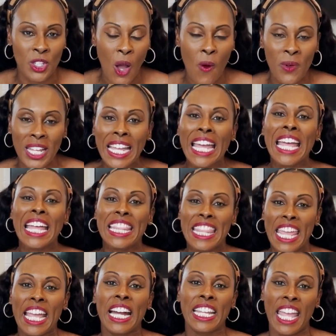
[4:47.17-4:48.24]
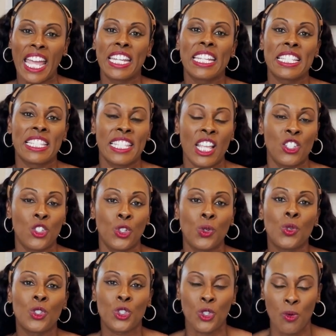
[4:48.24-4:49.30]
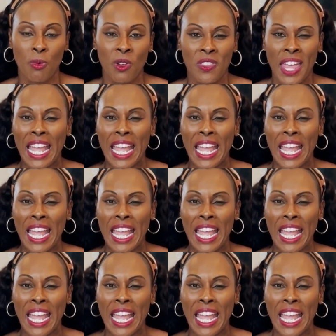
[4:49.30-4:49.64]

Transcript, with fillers: is going. They again can send you super